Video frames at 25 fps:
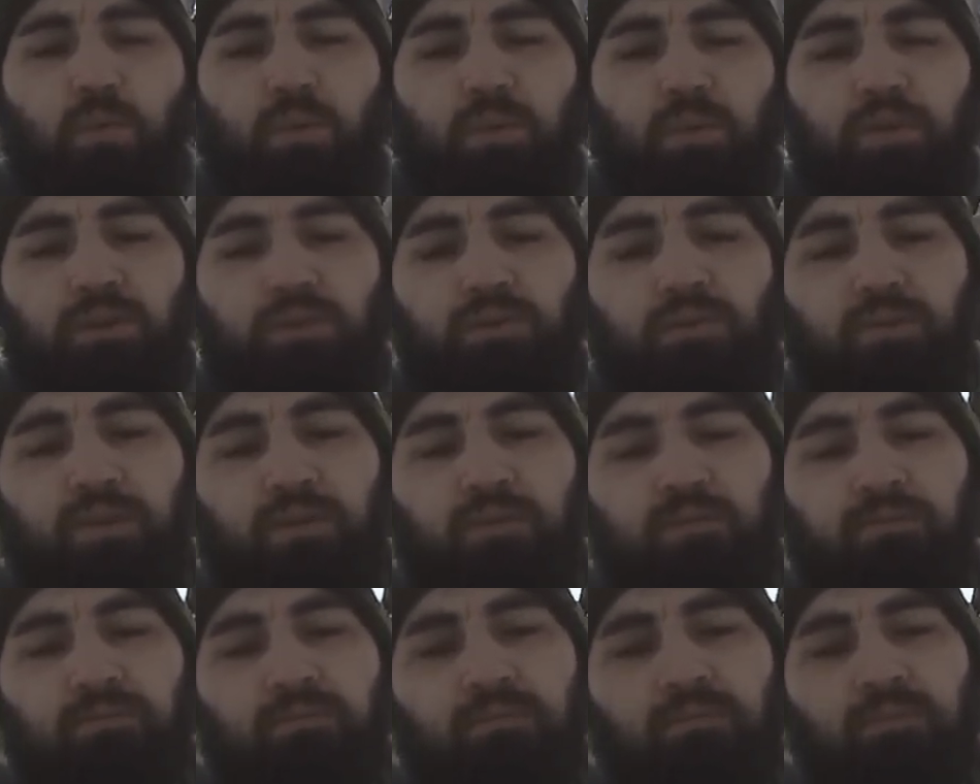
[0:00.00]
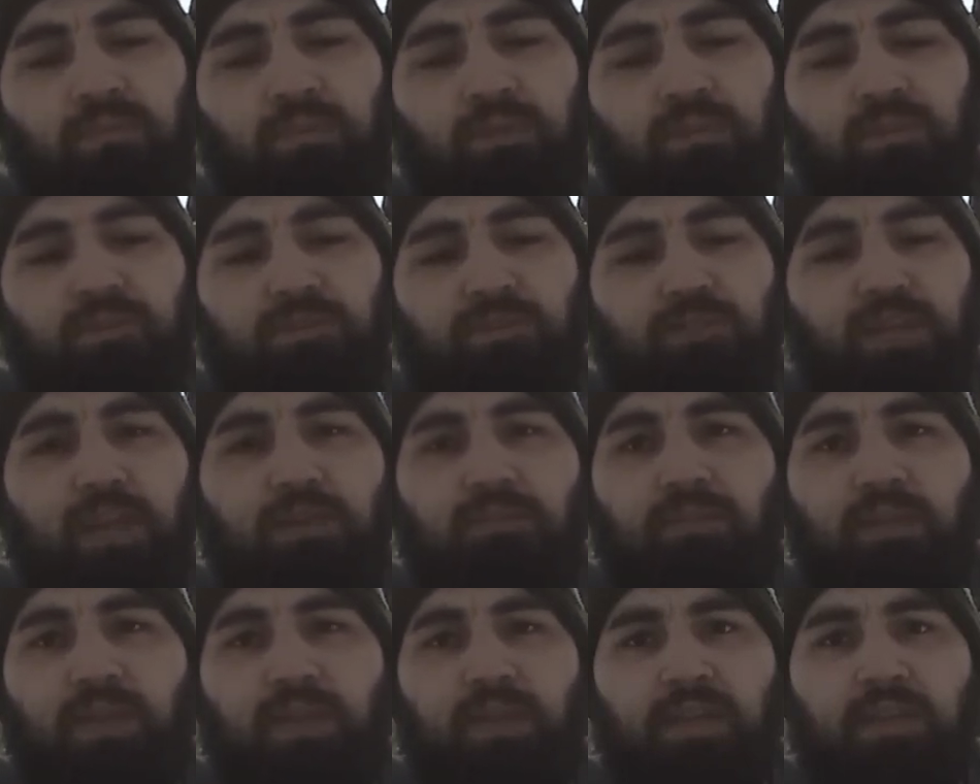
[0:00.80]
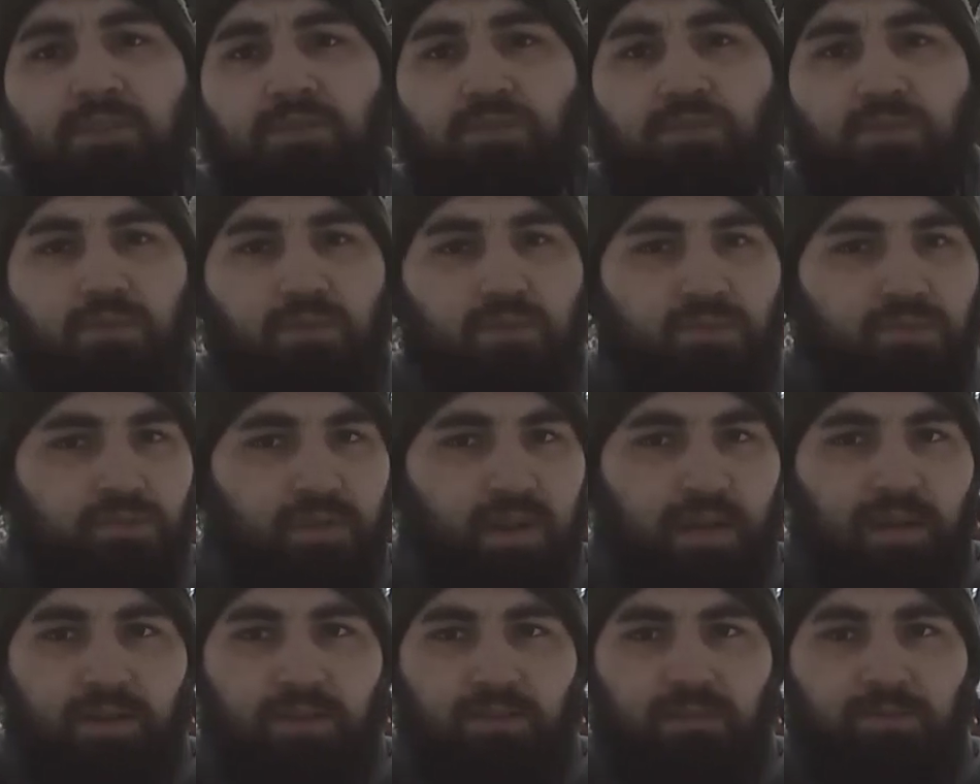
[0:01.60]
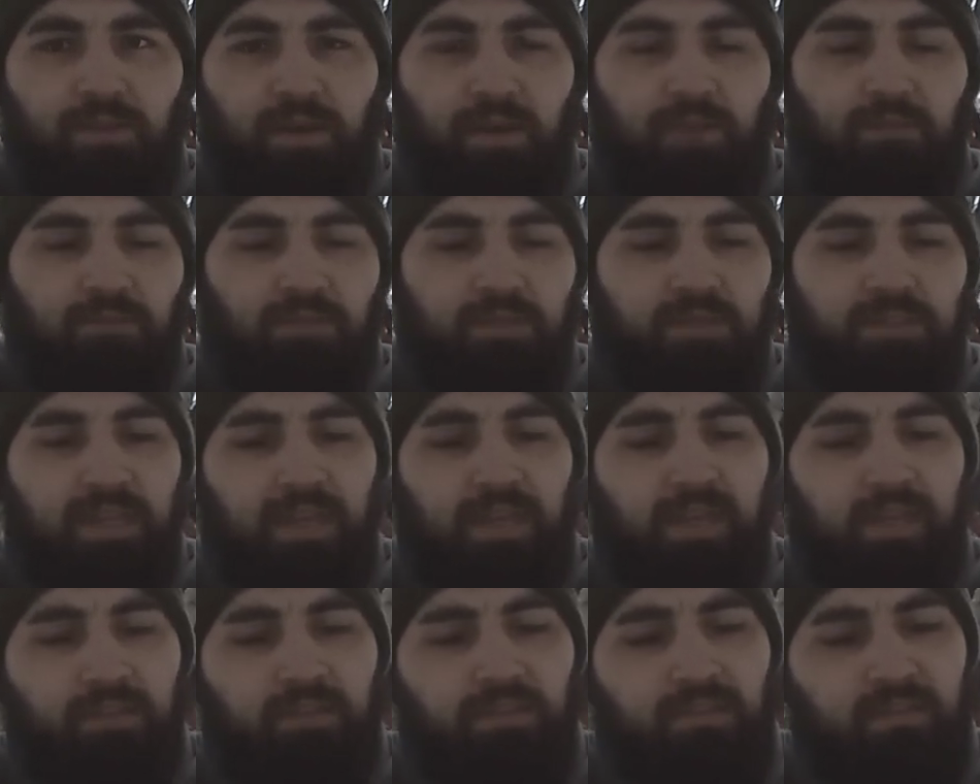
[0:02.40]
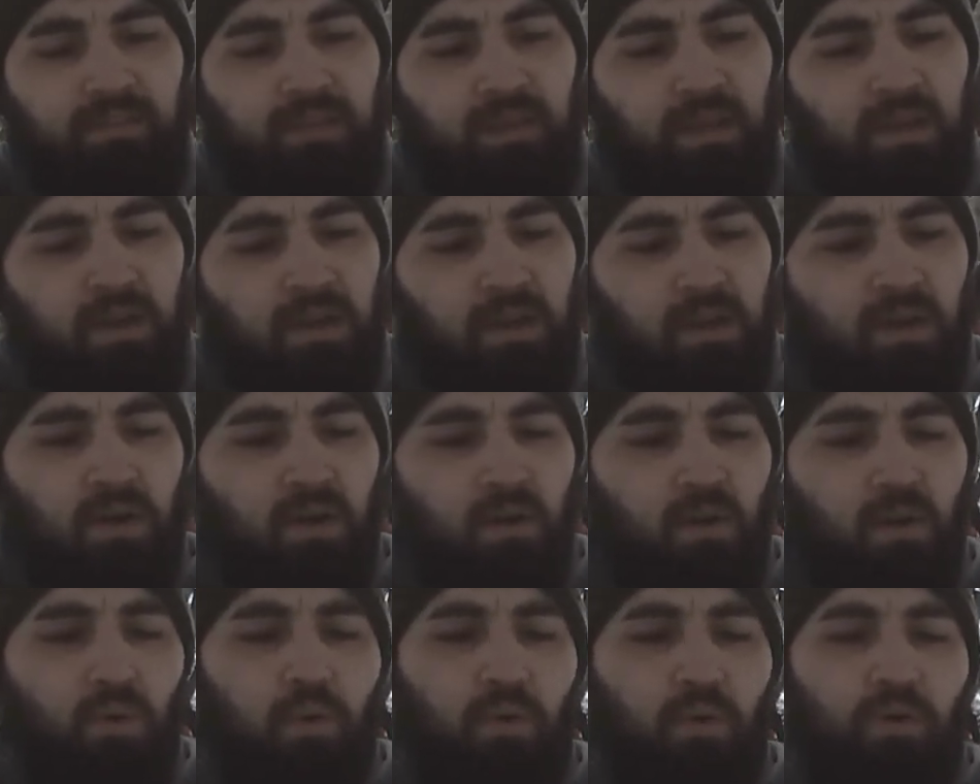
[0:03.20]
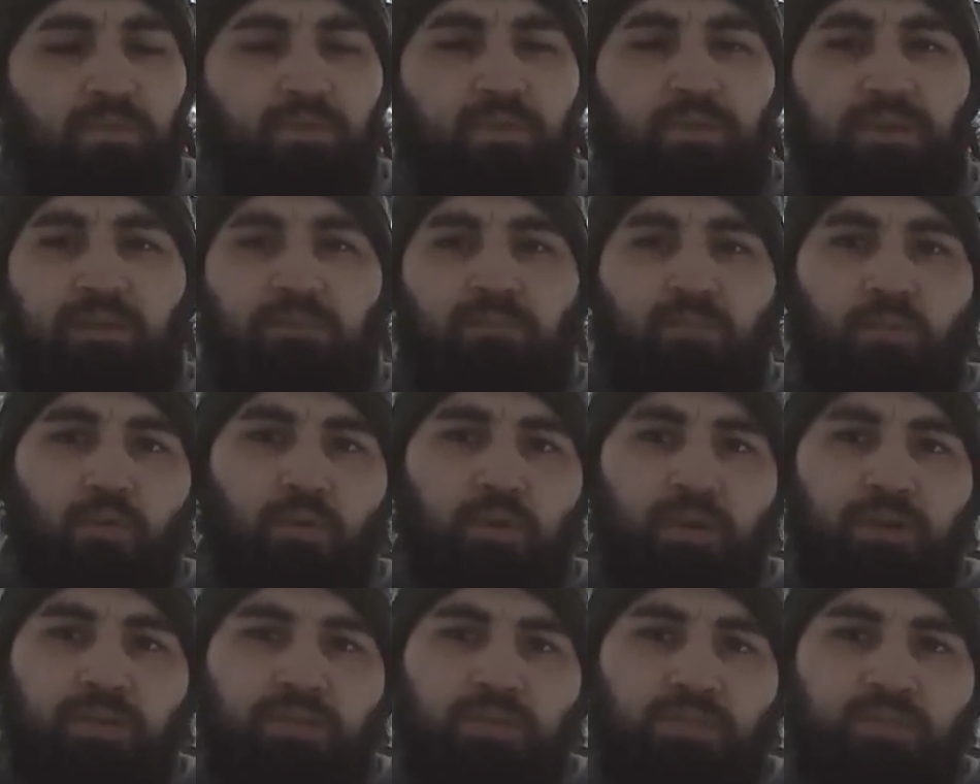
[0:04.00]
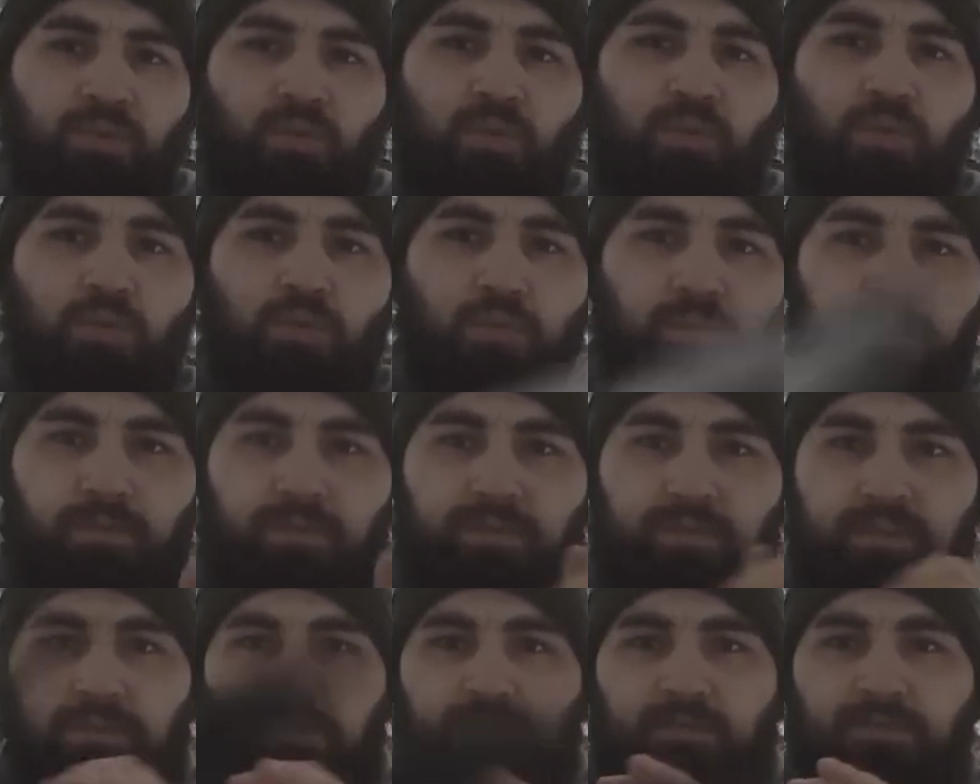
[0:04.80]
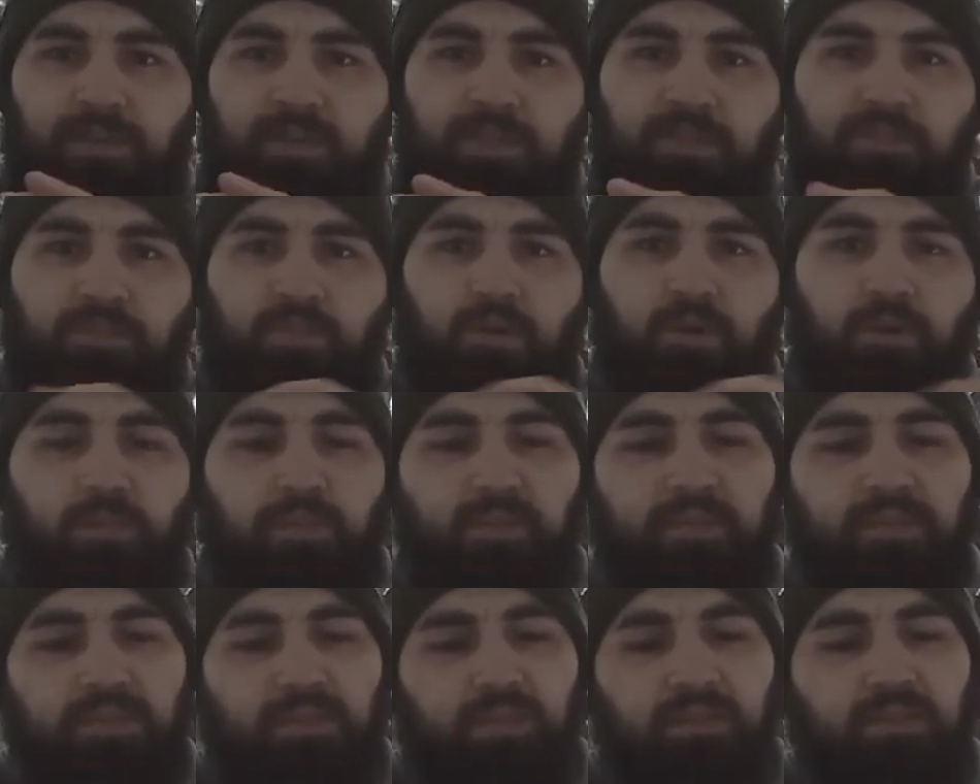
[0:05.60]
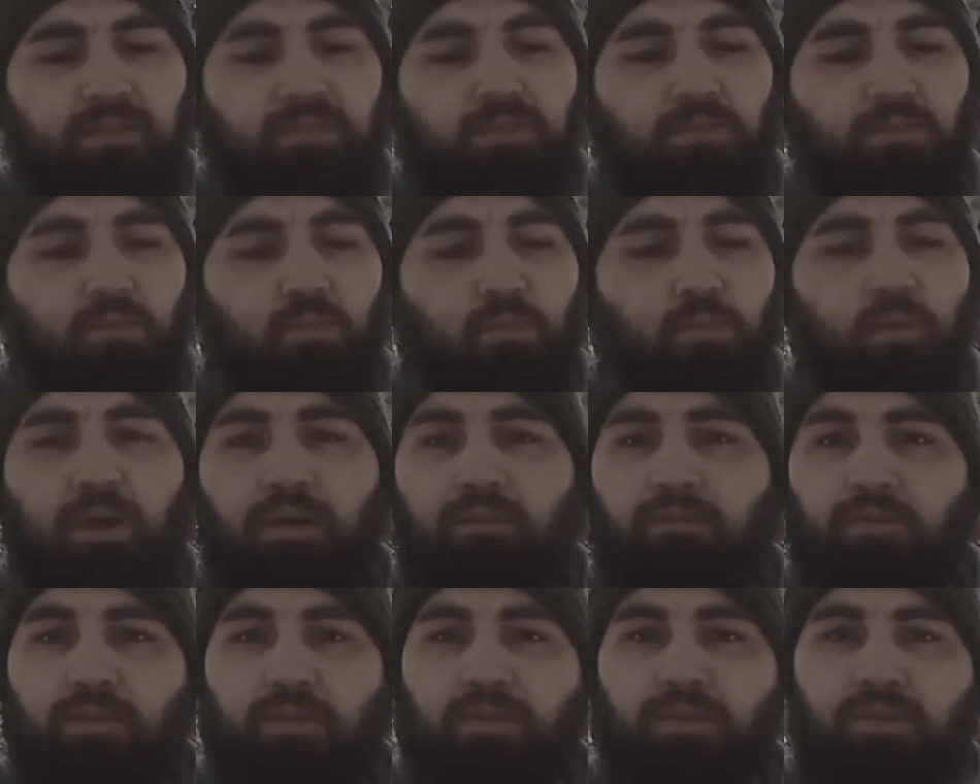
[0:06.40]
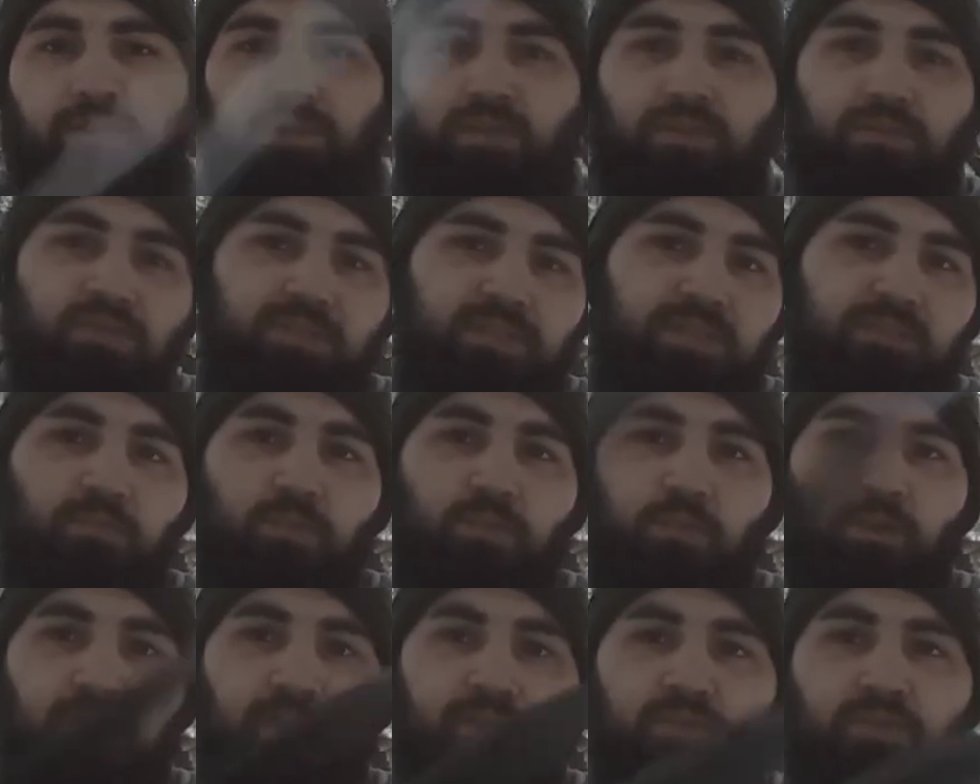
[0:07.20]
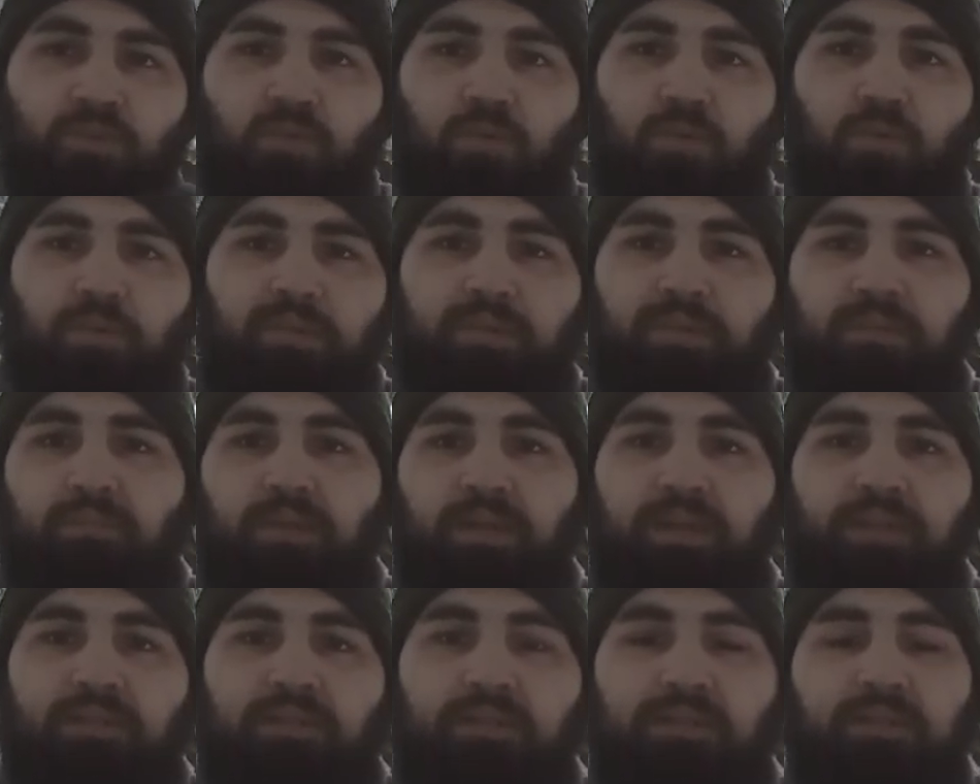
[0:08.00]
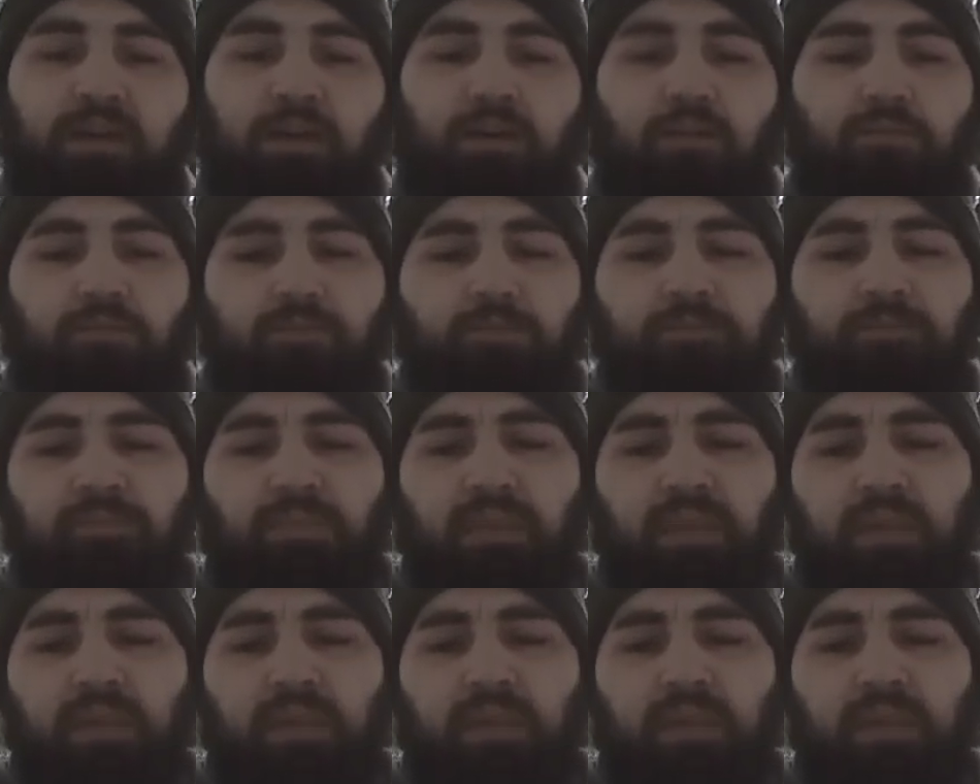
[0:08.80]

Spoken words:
when you're doing shavings or you're trying to do feather sticks, or if you need more control for self-defense purposes or whatever you're going to do, you just need more control with the blade itself.